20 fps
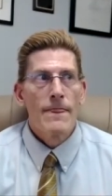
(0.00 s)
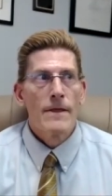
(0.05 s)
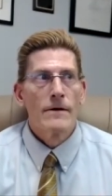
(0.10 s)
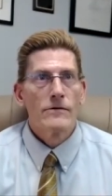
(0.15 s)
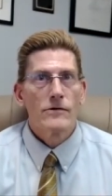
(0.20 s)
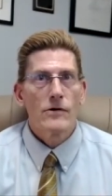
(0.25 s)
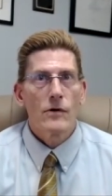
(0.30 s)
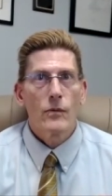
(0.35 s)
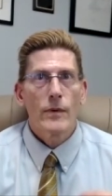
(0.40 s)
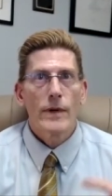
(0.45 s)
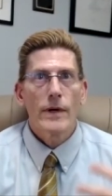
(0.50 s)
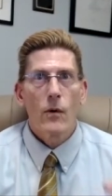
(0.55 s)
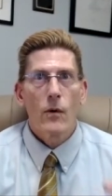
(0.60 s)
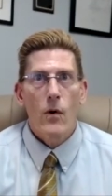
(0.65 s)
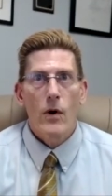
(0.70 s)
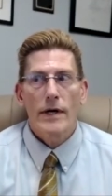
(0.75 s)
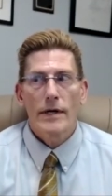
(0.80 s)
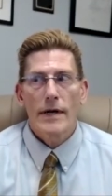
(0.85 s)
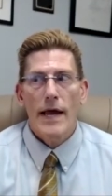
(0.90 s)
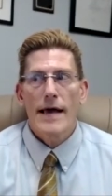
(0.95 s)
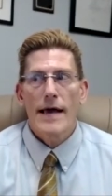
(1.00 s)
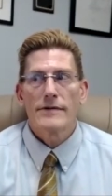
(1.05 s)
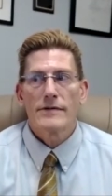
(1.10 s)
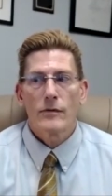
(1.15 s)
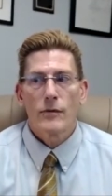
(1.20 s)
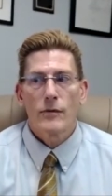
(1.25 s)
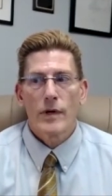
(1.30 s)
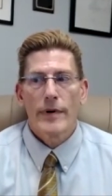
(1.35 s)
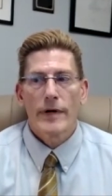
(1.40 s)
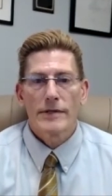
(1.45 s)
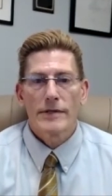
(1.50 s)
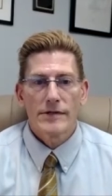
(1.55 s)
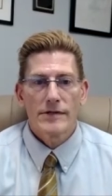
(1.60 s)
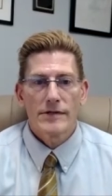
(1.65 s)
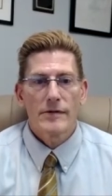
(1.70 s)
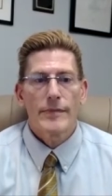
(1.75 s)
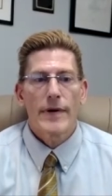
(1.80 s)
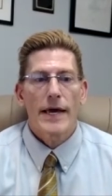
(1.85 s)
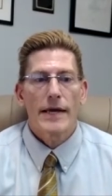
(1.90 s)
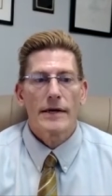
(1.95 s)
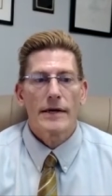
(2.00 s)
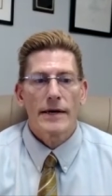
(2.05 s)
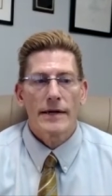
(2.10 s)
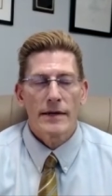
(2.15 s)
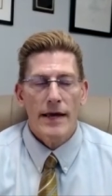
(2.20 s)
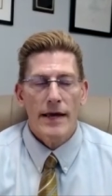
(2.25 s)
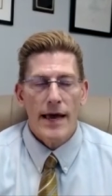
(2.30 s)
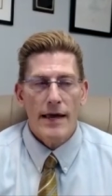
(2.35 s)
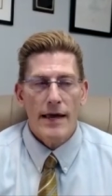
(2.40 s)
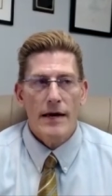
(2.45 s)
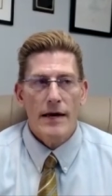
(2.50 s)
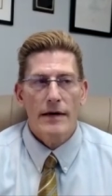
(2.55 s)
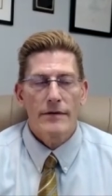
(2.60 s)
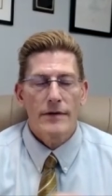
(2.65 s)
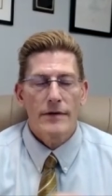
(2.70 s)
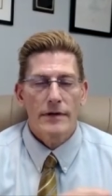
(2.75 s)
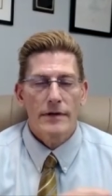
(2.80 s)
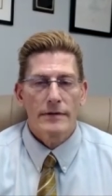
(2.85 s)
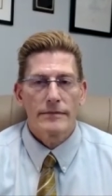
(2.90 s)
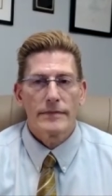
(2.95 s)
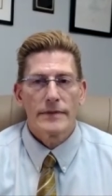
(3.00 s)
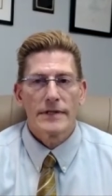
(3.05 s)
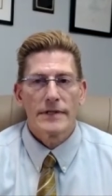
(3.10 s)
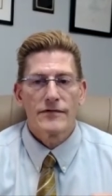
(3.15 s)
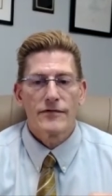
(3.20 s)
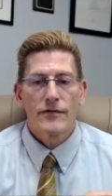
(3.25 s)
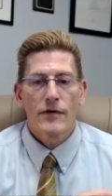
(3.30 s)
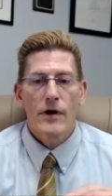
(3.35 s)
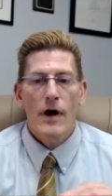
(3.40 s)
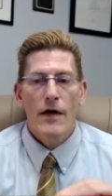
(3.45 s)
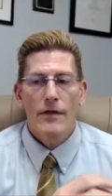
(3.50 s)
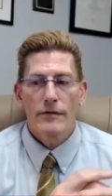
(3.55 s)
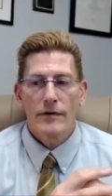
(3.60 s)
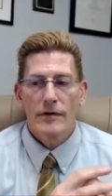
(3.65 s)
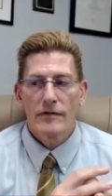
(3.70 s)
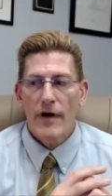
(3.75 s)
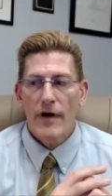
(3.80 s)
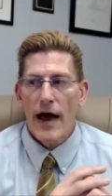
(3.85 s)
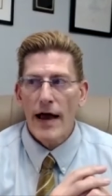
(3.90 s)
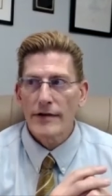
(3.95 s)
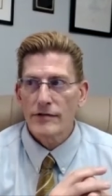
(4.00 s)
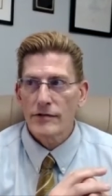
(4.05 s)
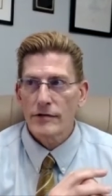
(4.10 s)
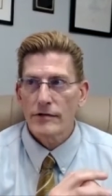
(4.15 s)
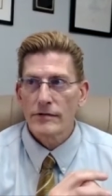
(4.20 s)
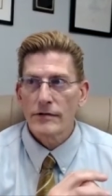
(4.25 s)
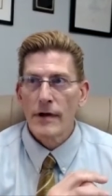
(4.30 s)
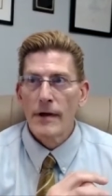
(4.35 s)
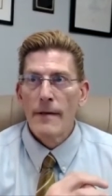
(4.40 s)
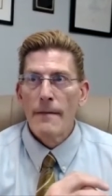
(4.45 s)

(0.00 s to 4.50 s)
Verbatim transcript: So we organize it, we participate in, and the, it's for other advisors.